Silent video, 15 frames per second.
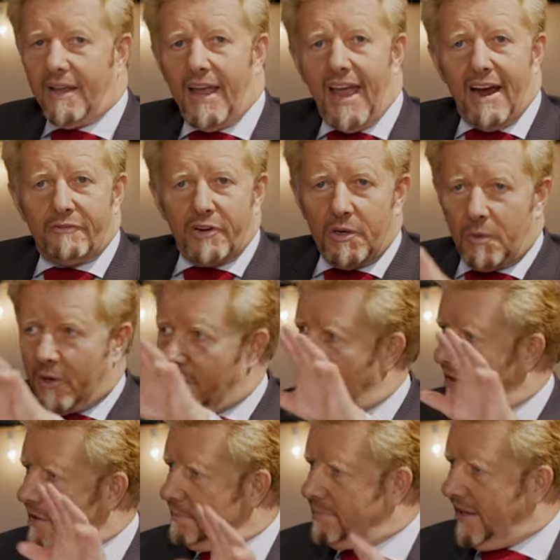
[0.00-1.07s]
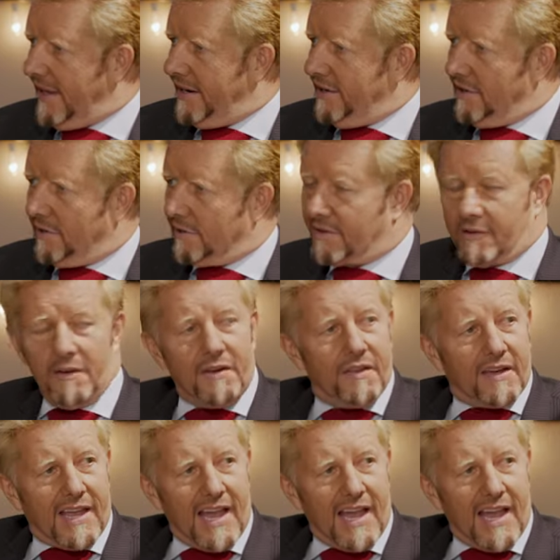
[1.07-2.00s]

everywhere on the planet Earth? Look at the